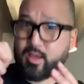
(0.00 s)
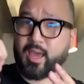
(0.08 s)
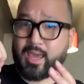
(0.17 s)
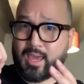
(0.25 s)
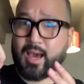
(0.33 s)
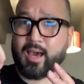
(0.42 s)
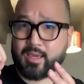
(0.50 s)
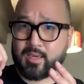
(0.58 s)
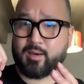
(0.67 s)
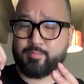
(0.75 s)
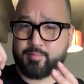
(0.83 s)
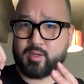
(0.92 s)
A I,
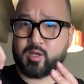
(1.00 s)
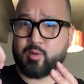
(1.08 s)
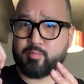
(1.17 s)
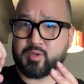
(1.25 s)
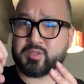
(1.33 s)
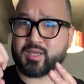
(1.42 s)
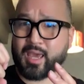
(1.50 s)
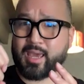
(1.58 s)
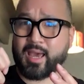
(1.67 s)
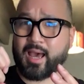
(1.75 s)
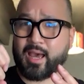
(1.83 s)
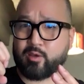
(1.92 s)
com you know, music
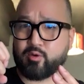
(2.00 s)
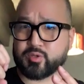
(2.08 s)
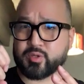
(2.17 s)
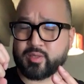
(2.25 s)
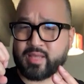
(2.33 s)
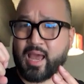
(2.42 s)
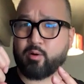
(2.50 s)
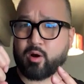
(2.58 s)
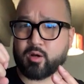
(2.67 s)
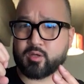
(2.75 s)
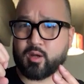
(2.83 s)
A I, who's now our,